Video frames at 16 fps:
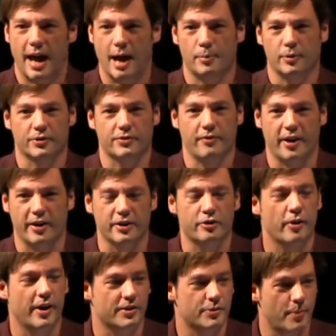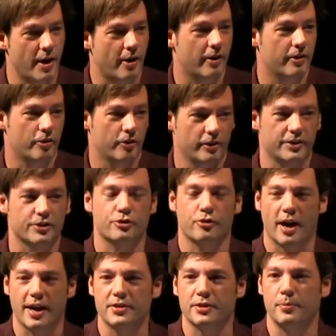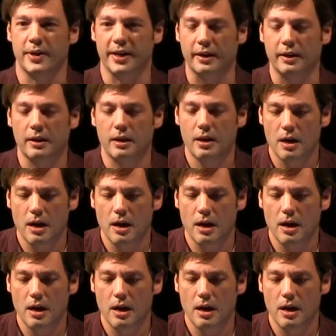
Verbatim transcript: Apple's very transparent, or at least tries to be.